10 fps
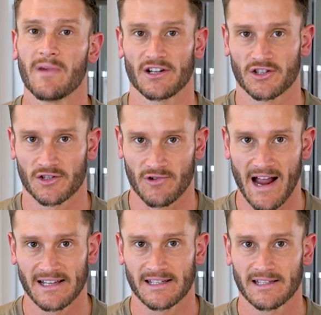much
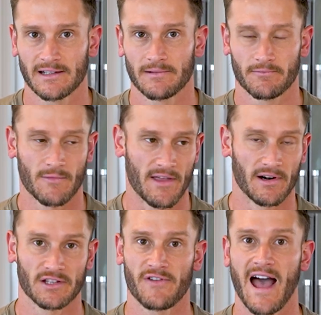stress,
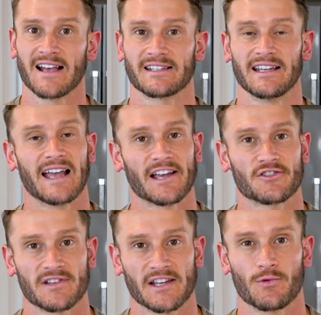whether it's fasting,
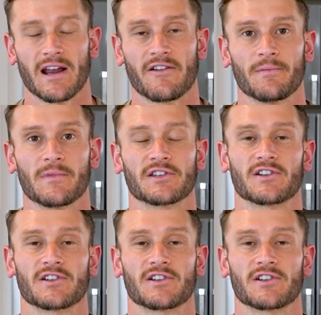exercise, or whatever,